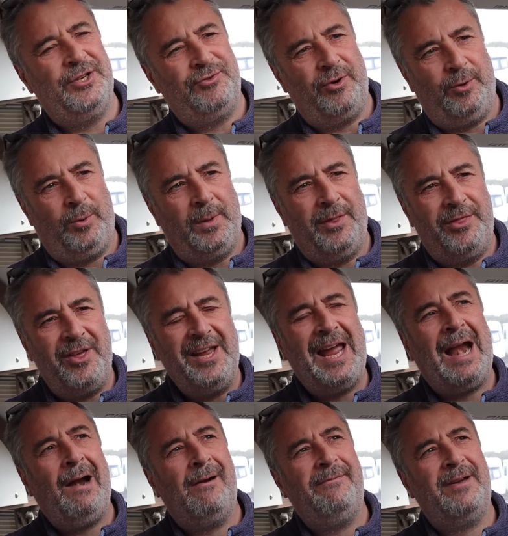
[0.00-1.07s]
true. The
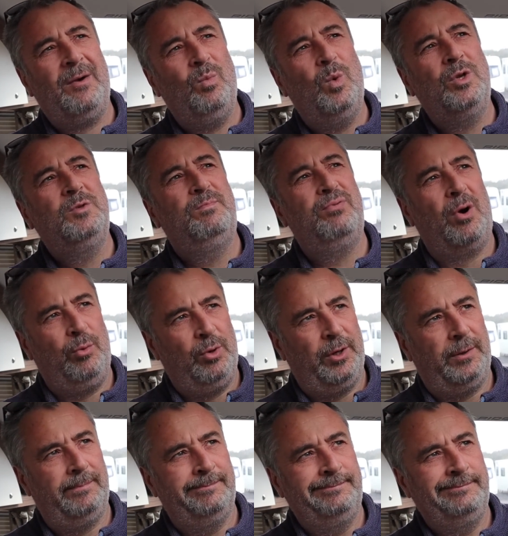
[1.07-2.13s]
caravan was
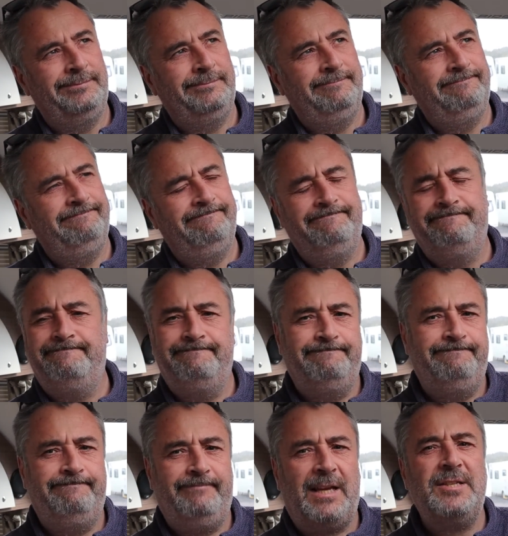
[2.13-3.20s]
broken.
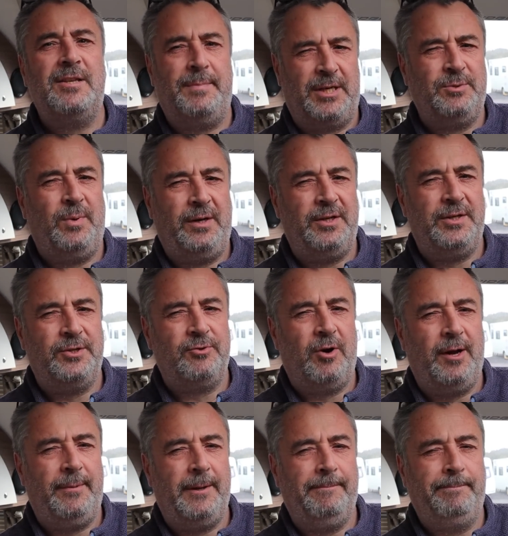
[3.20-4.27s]
That's the best way to
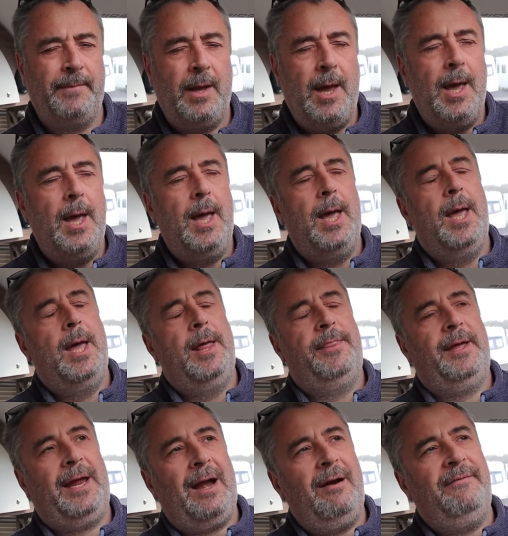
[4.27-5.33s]
describe it.
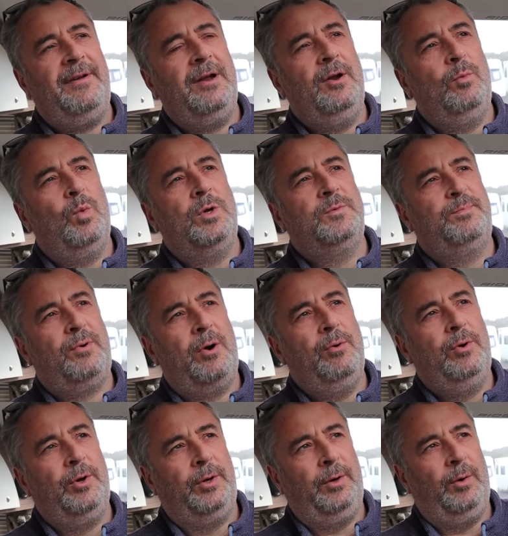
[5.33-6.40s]
The caravan was
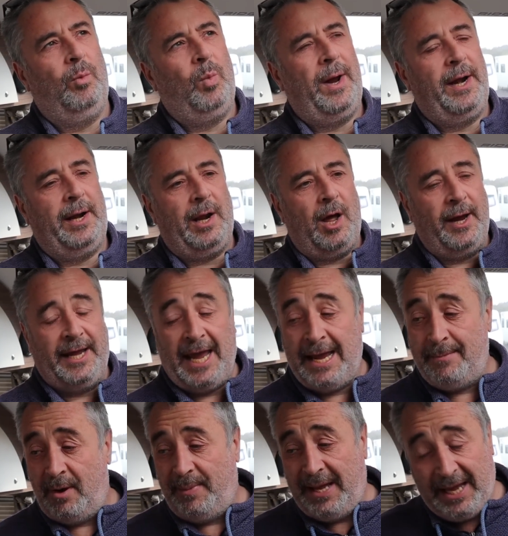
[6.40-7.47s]
broken when I
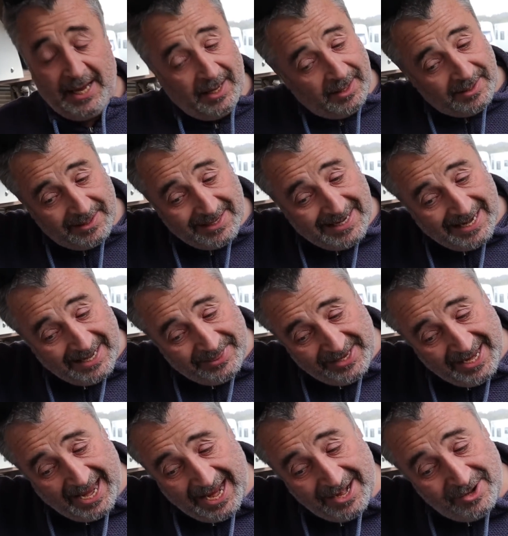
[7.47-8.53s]
came up here at
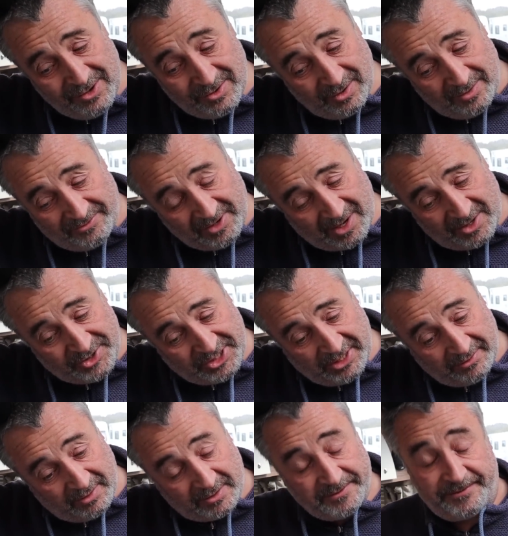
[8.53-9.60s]
the end of last
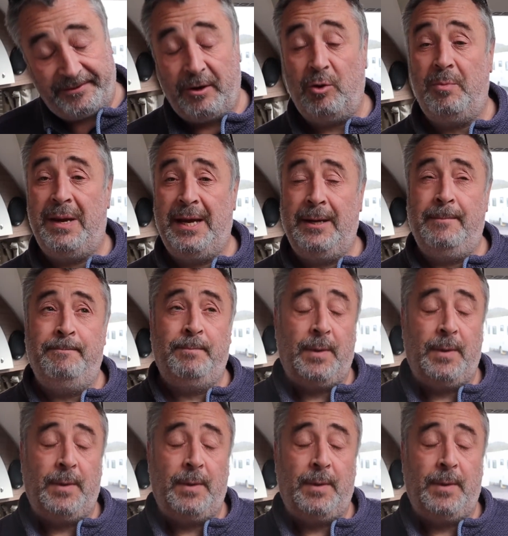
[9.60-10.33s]
year and I was filming